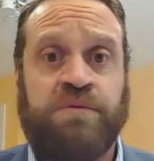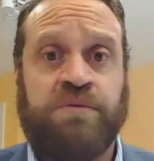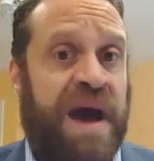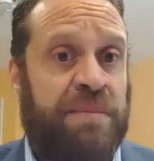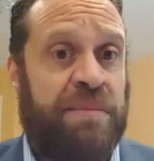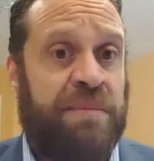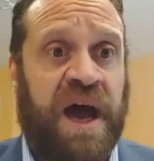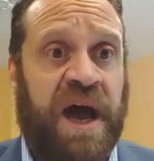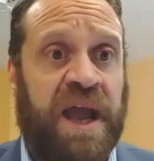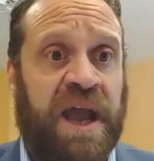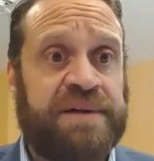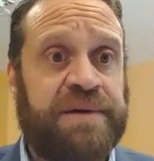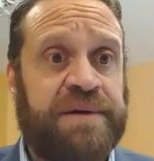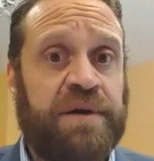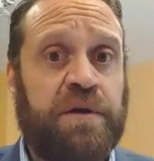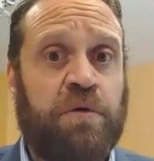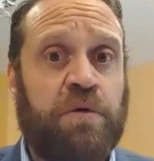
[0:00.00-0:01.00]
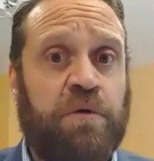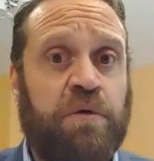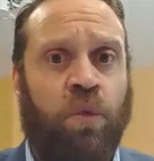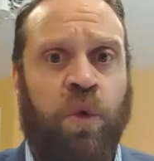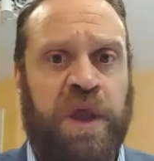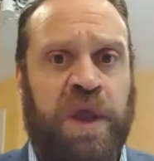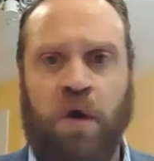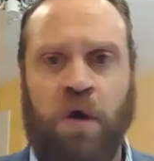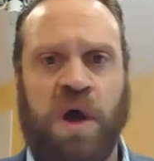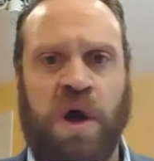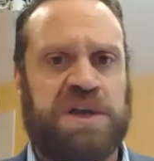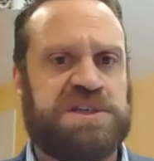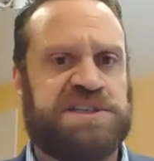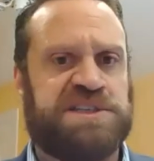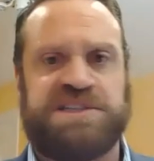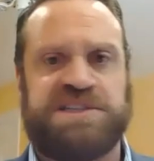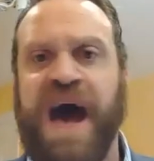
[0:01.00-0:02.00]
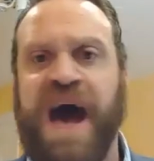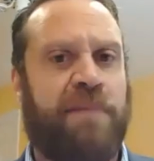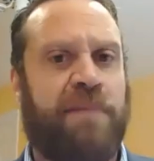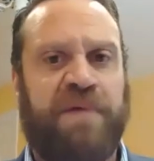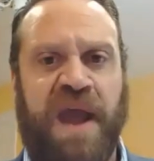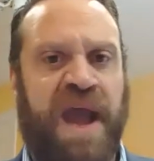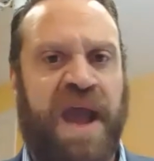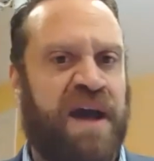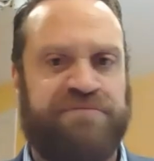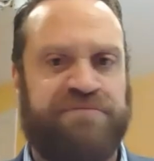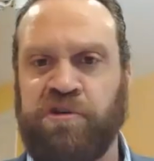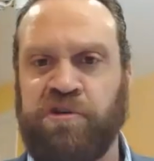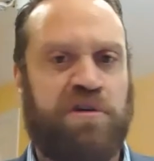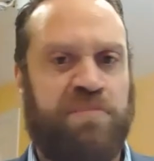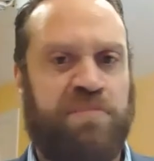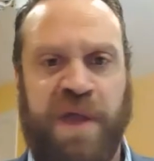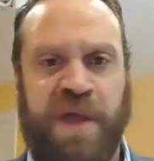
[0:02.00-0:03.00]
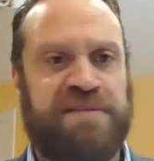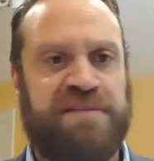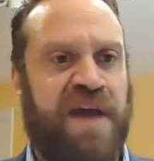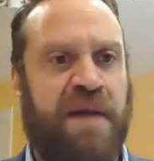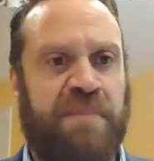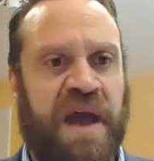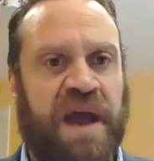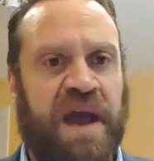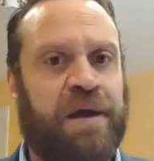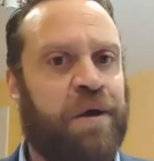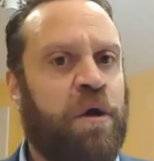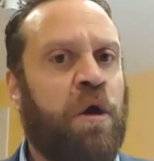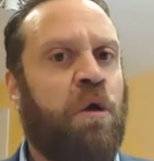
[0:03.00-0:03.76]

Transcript: Rabbi, we don't want to stop after the pandemic.